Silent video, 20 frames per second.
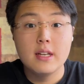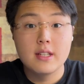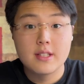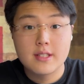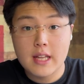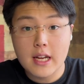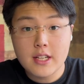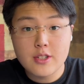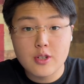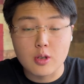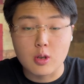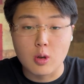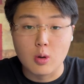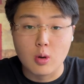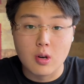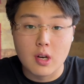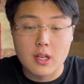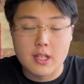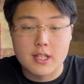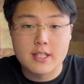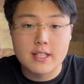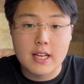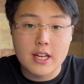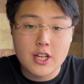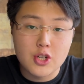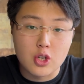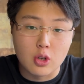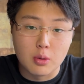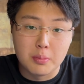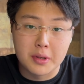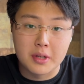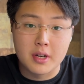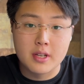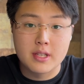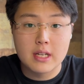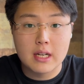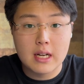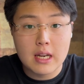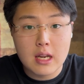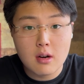Statute law is essential because
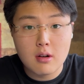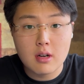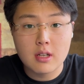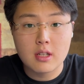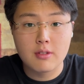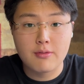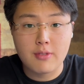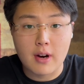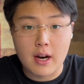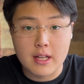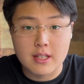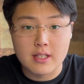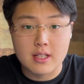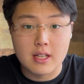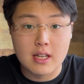it clearly defines